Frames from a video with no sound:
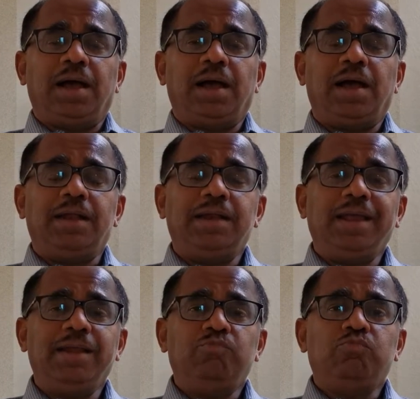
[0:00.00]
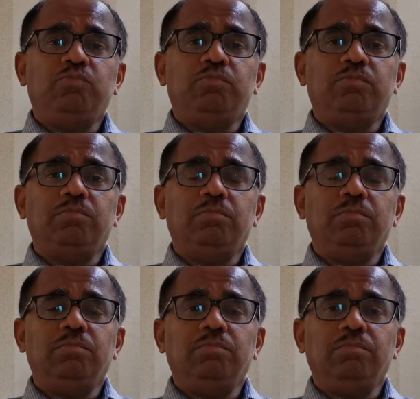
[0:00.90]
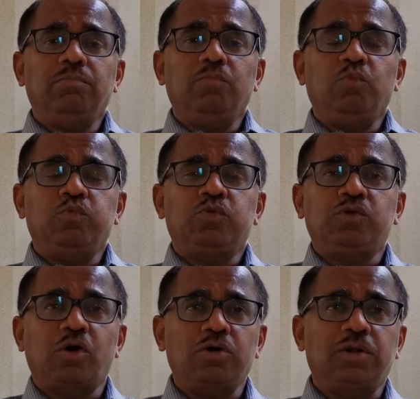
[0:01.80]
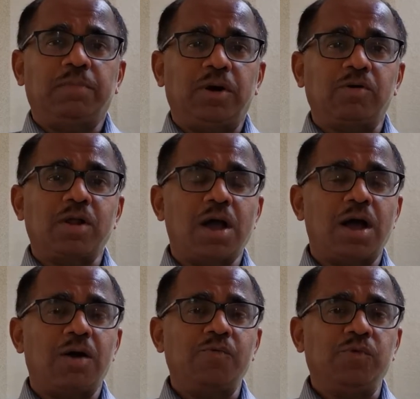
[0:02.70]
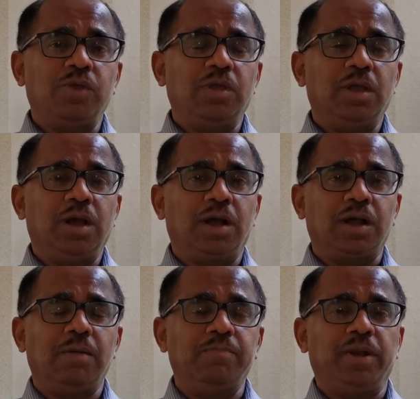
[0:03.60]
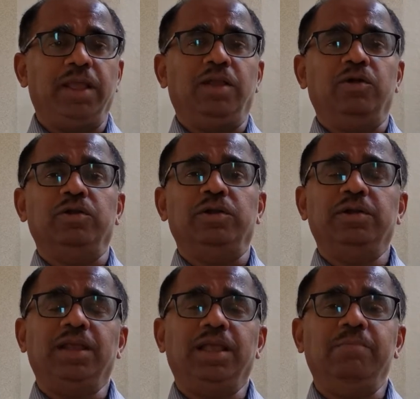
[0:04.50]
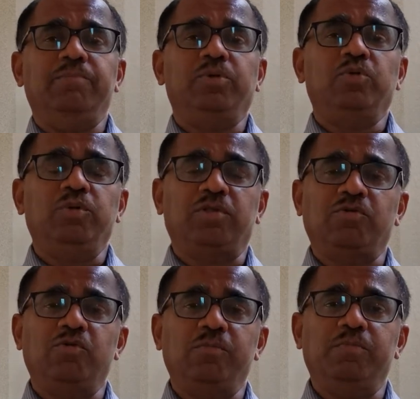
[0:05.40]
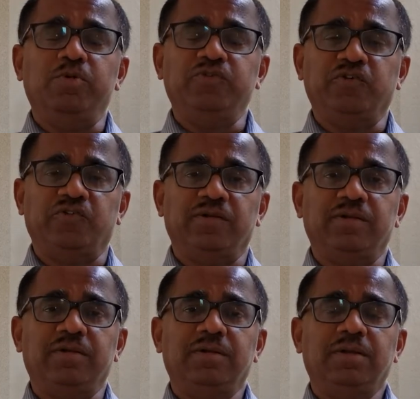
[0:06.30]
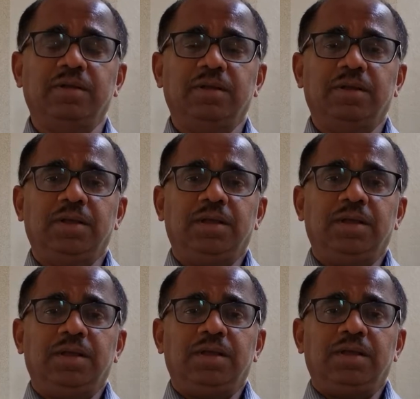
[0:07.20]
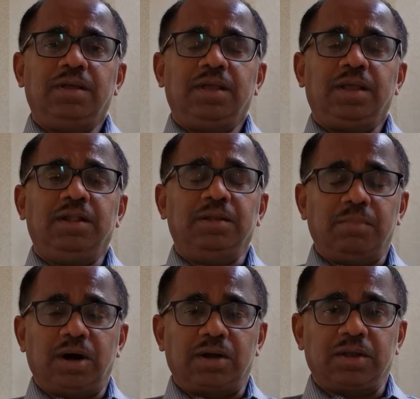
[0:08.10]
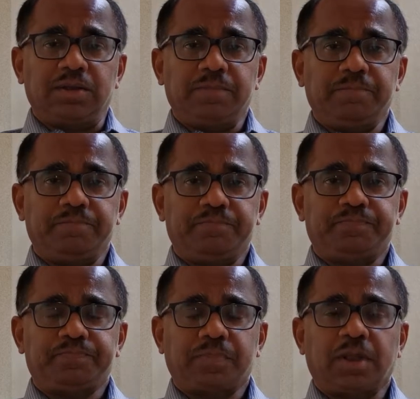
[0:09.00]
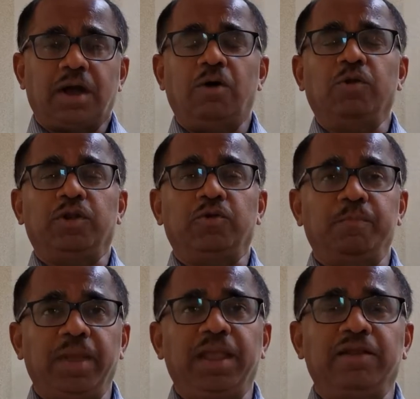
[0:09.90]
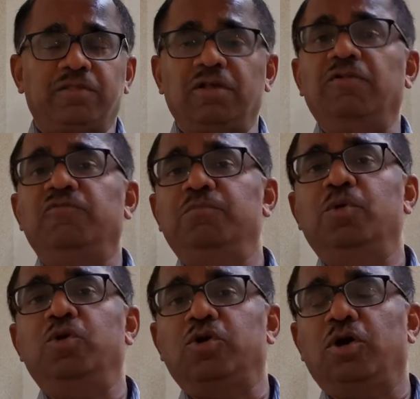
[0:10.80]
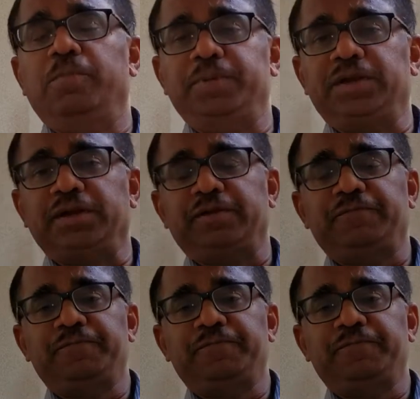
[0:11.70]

and it talked about how a company could improve its own position in the market, how it could make itself more competitive.